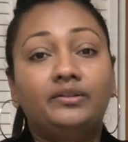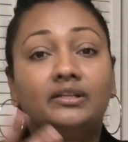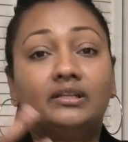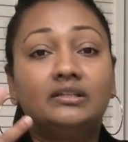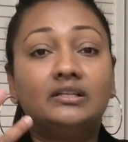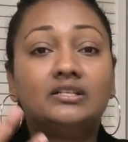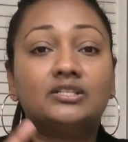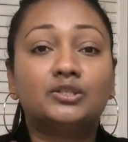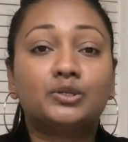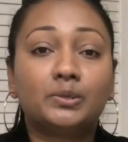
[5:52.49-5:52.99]
The
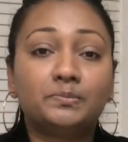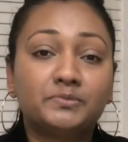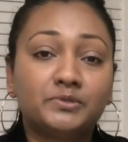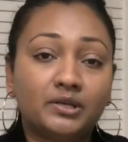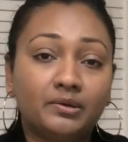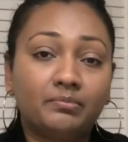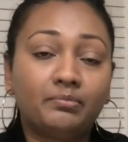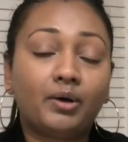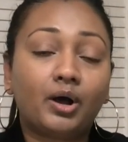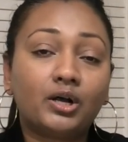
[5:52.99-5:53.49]

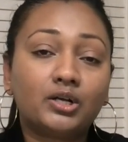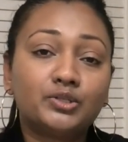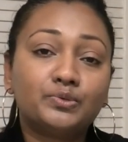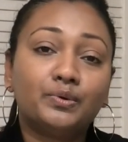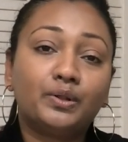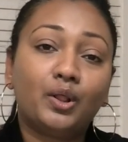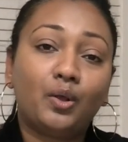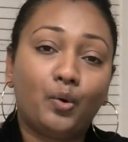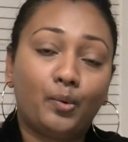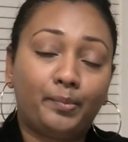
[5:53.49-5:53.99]
description box
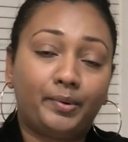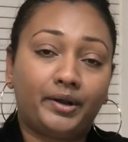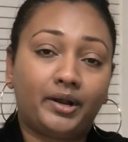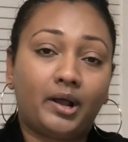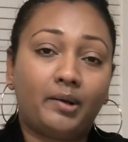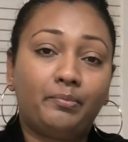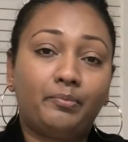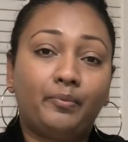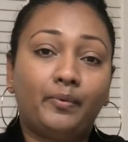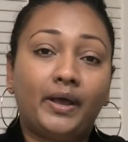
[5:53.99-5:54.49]
will open
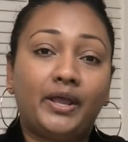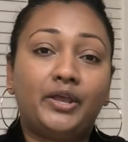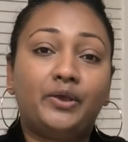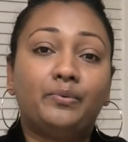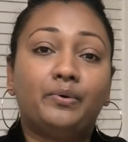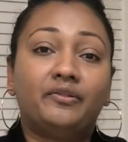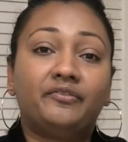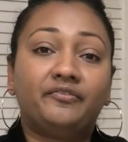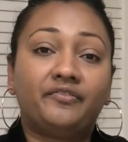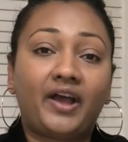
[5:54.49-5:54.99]
up where you
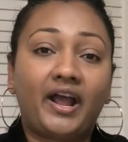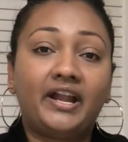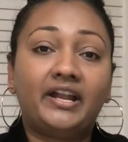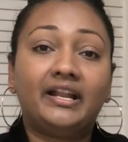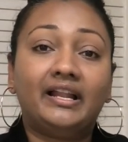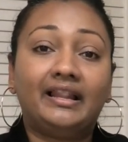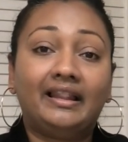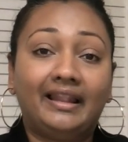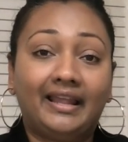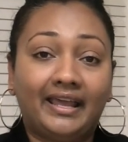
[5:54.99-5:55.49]
will find
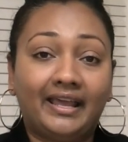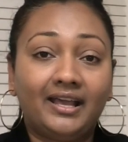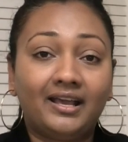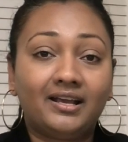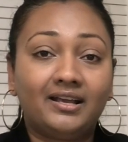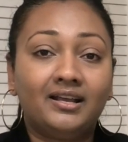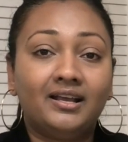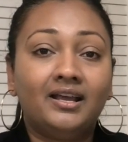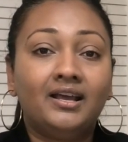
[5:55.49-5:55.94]
the link